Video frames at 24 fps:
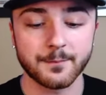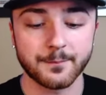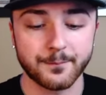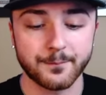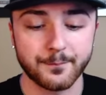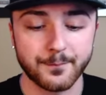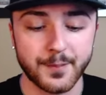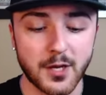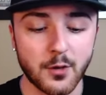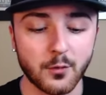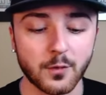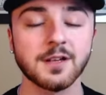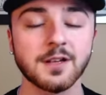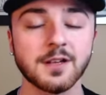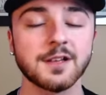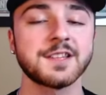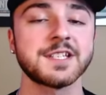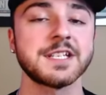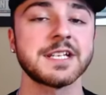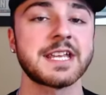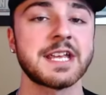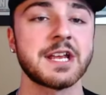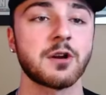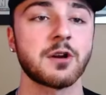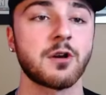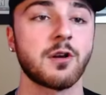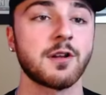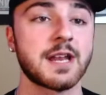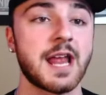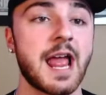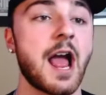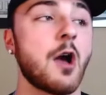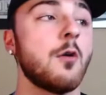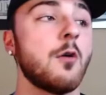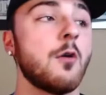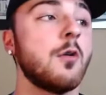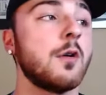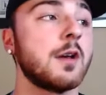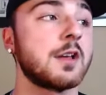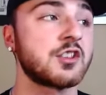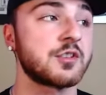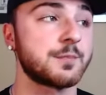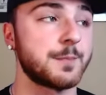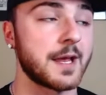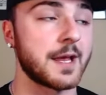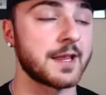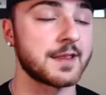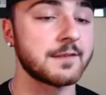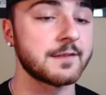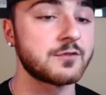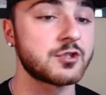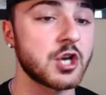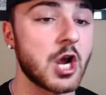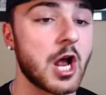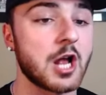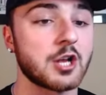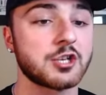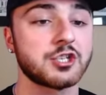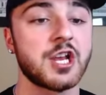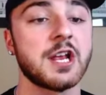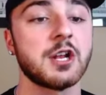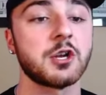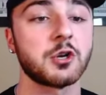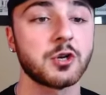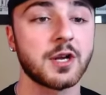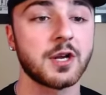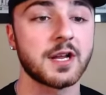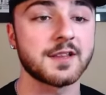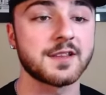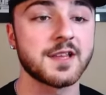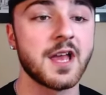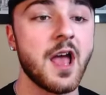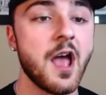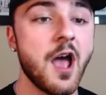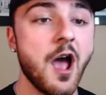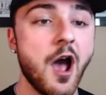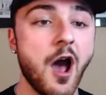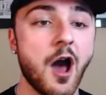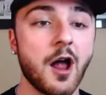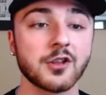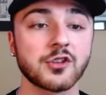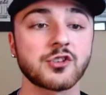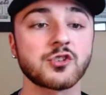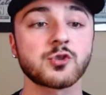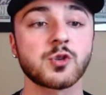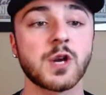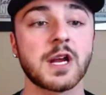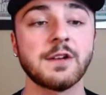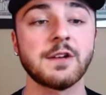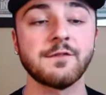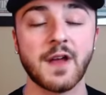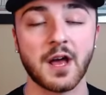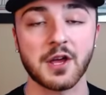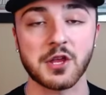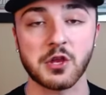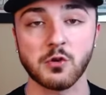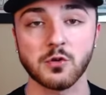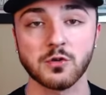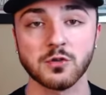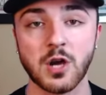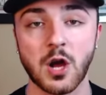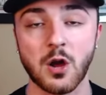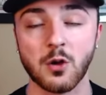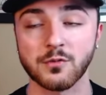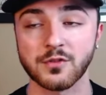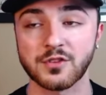be realistic here on how expensive Josh Hader is on his trade value alone.